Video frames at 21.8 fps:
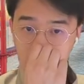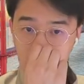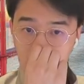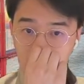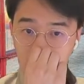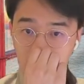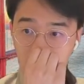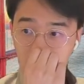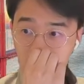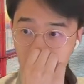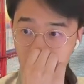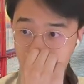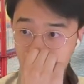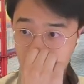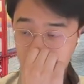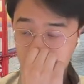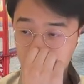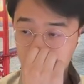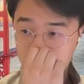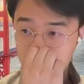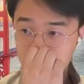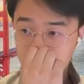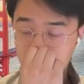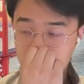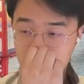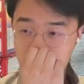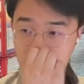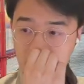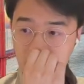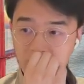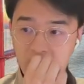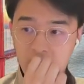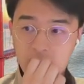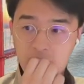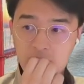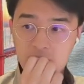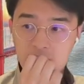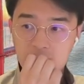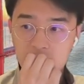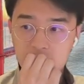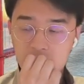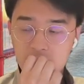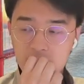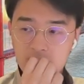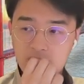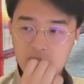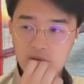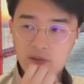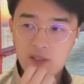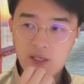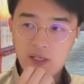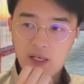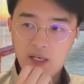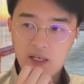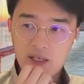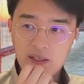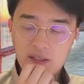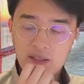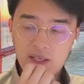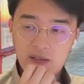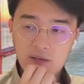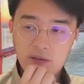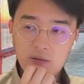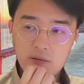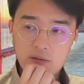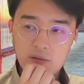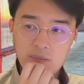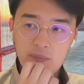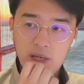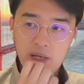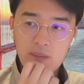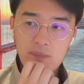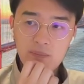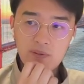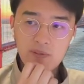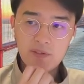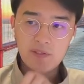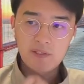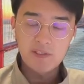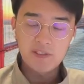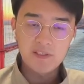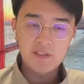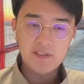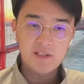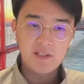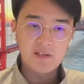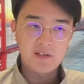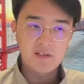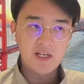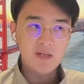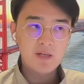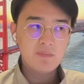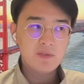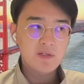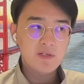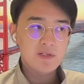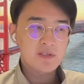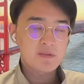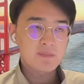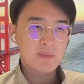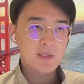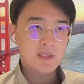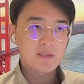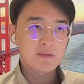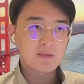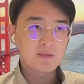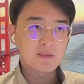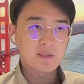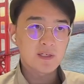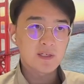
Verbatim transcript: Uh yeah, I mean, sorry, I, I cannot remember the detailed numbers, but uh,